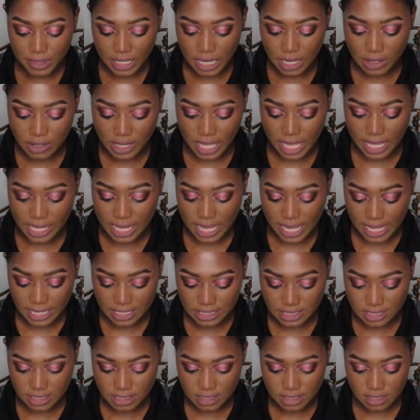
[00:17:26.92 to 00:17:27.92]
Okay
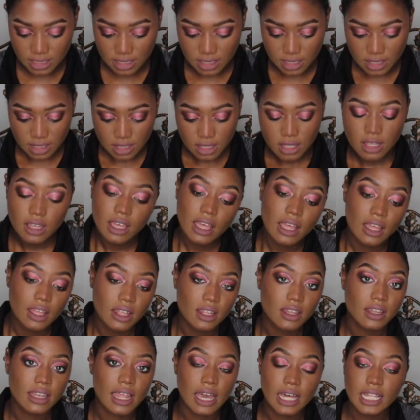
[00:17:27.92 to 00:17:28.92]
guys,
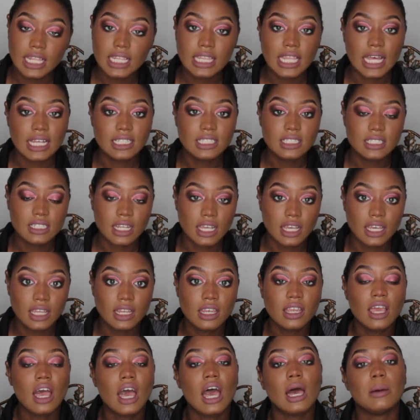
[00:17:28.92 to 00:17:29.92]
now that that's
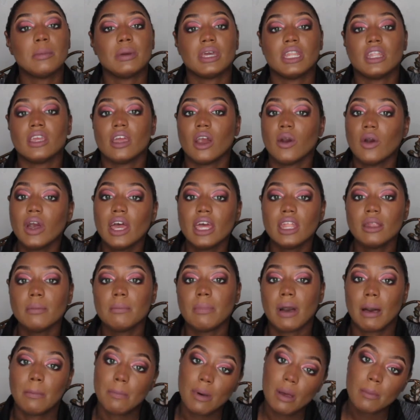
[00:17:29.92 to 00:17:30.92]
done, I'm going to go ahead and
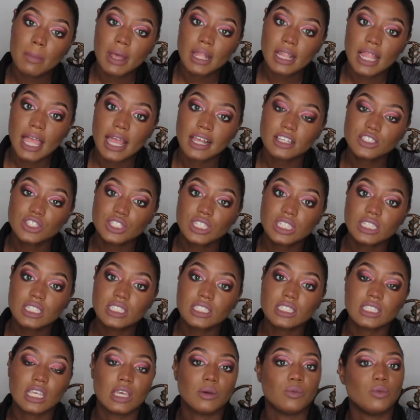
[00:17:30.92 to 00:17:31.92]
pop on my
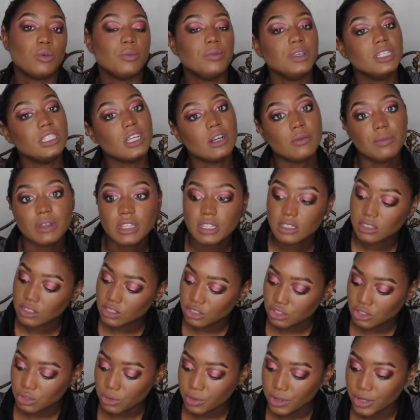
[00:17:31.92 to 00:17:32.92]
lashes and we'll be done with this
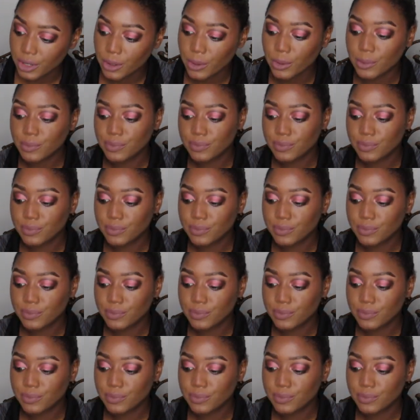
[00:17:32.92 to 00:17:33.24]
tutorial.